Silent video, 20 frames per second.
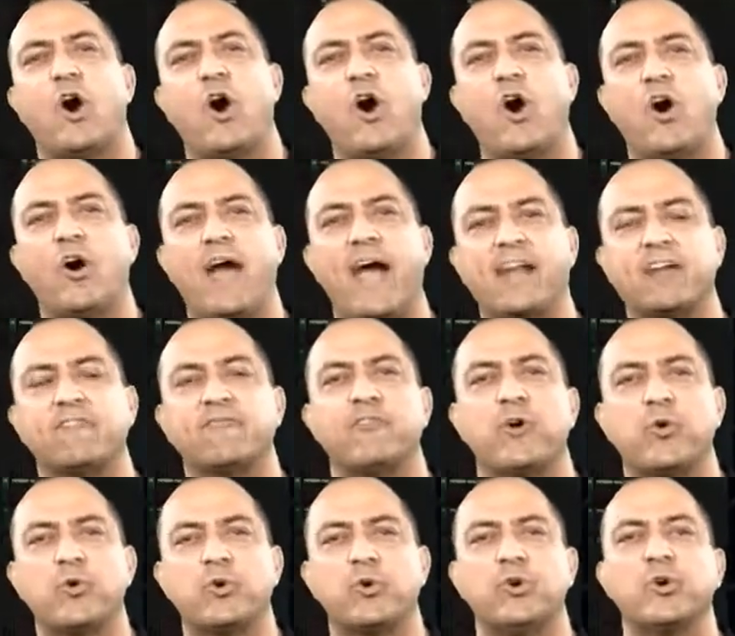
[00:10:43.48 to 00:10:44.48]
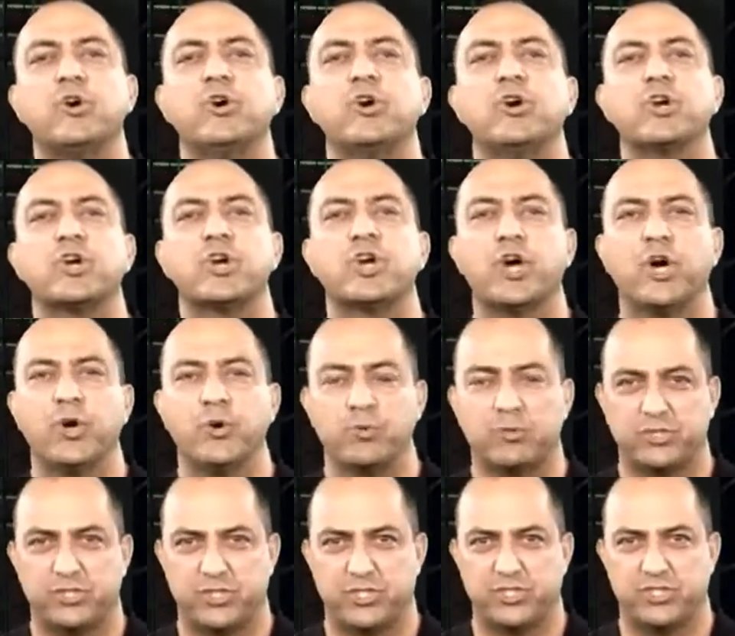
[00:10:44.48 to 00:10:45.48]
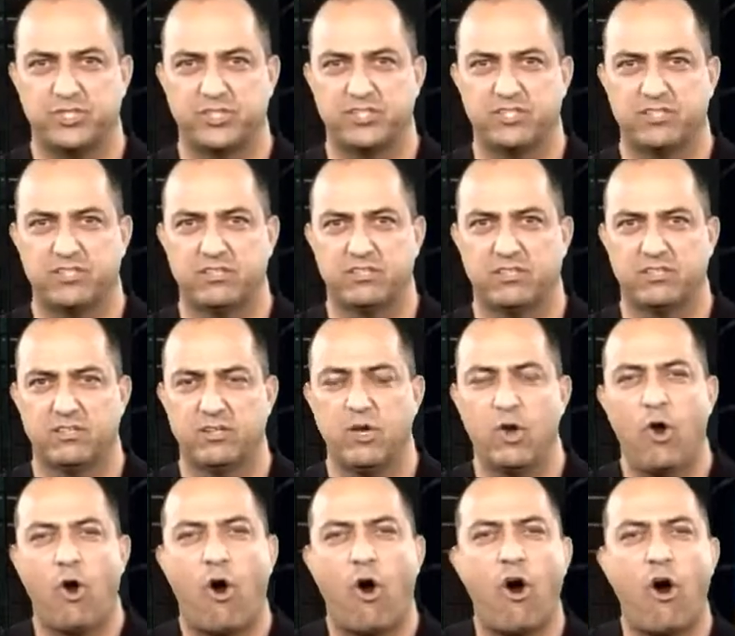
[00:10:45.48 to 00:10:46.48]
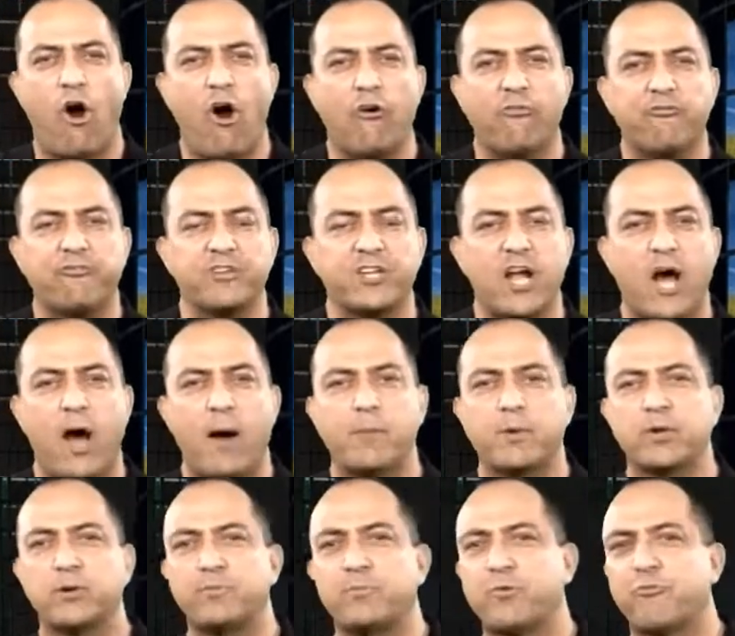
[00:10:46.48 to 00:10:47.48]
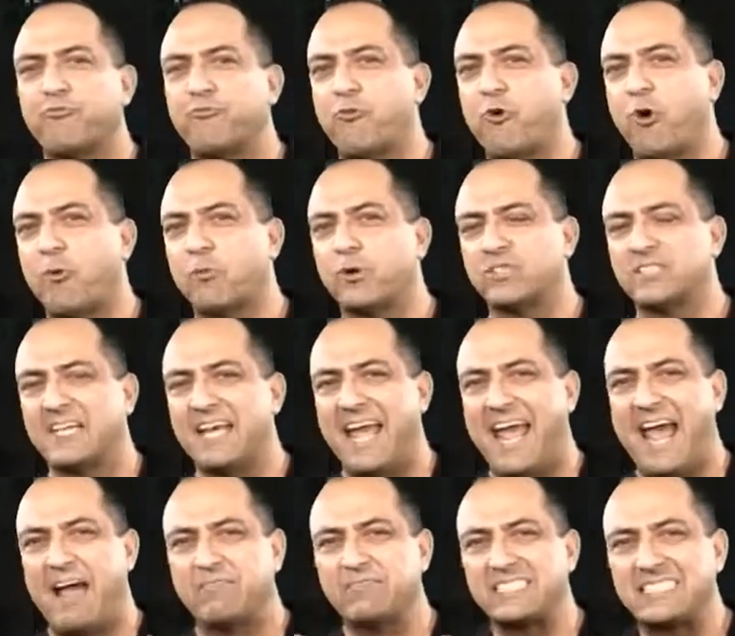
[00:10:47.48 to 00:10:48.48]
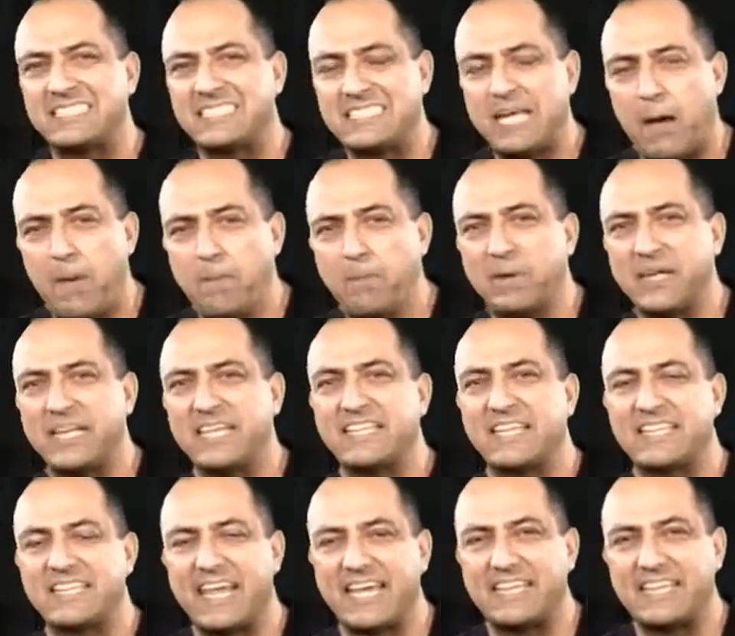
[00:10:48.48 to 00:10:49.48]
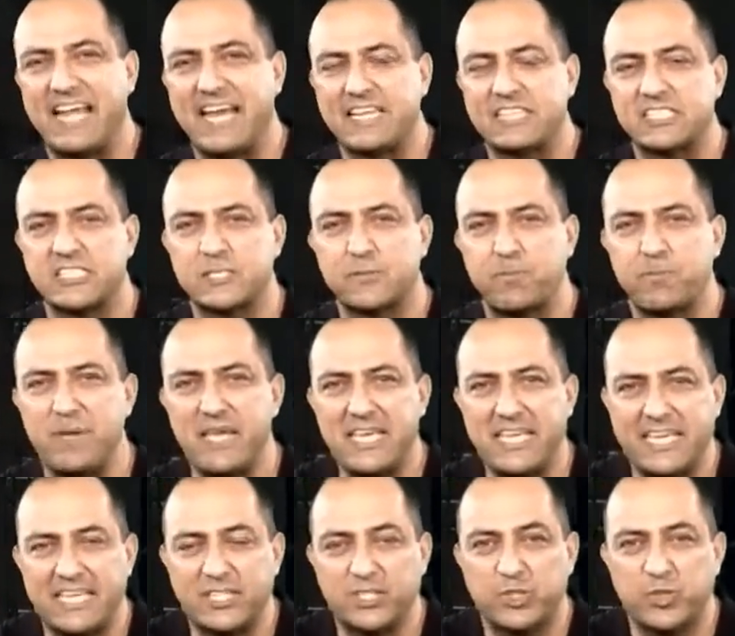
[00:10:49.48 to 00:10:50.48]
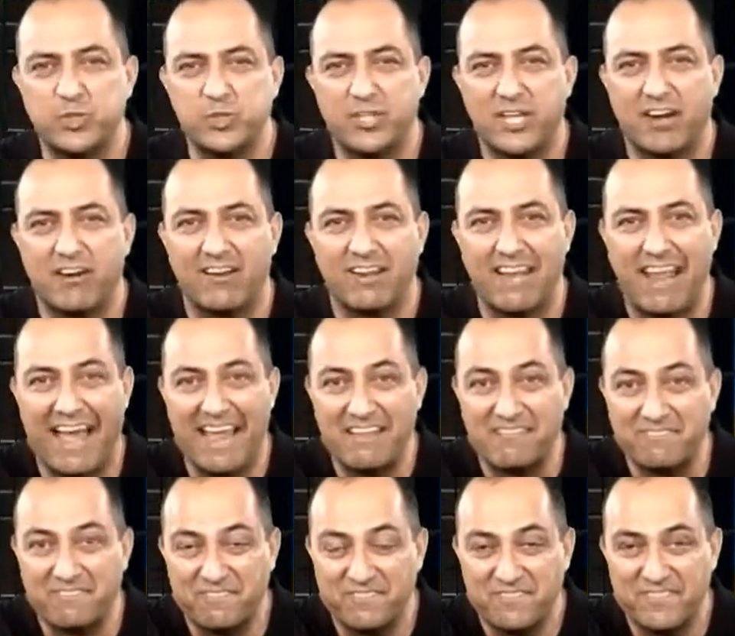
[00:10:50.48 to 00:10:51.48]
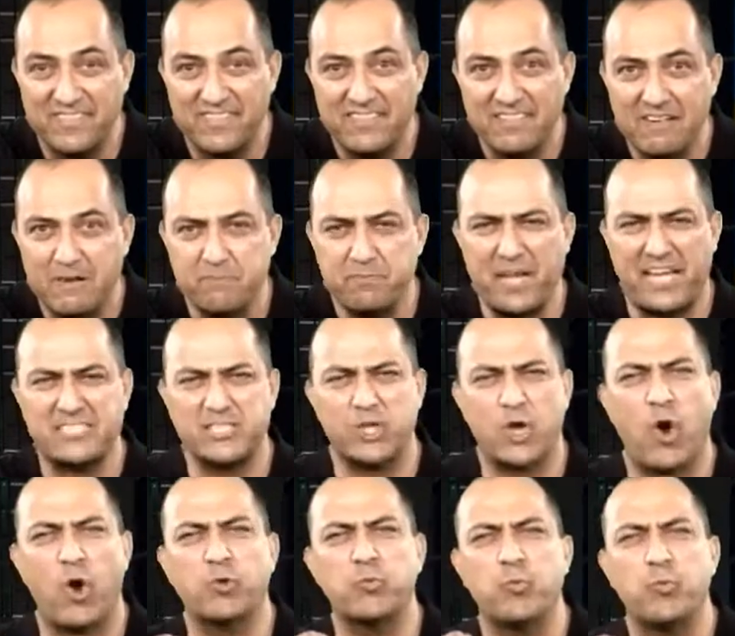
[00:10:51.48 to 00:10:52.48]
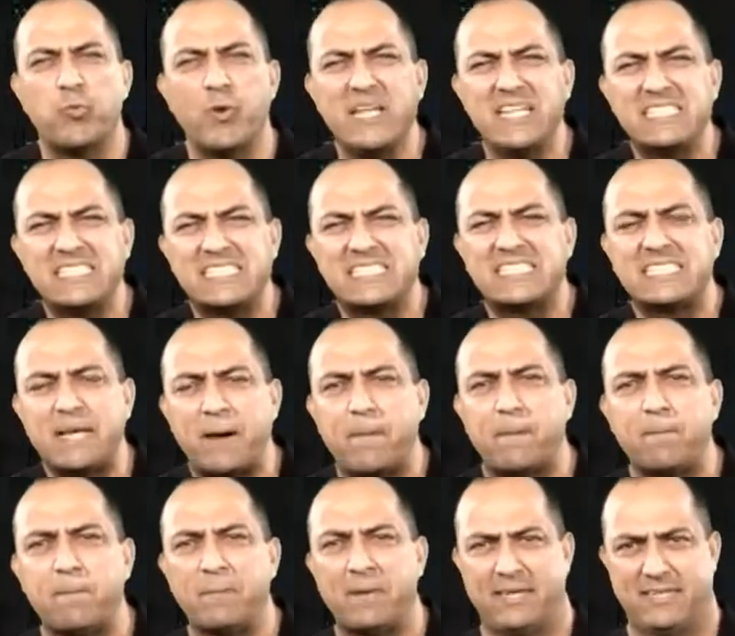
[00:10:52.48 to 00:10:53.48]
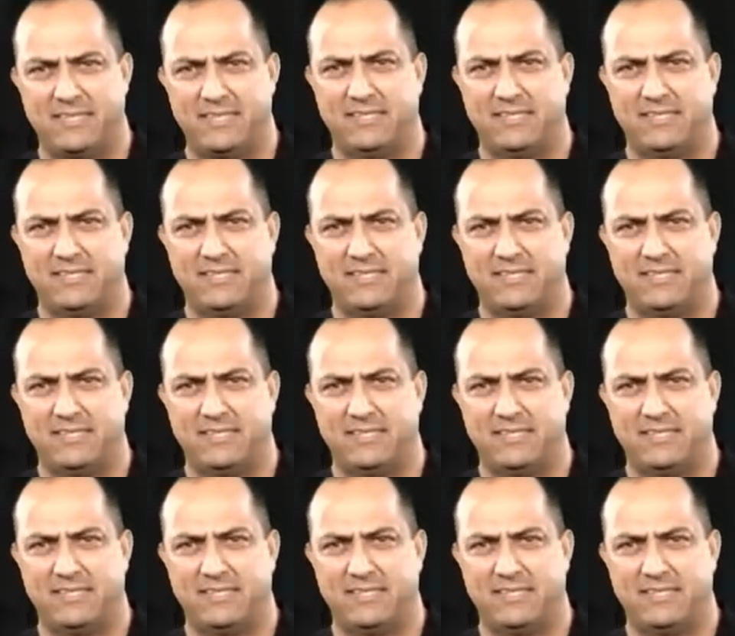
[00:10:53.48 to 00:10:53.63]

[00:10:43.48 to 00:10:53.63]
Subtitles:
all had a vocal coach. All phenomenal performers have somebody that they let speak into their life. That's called wisdom.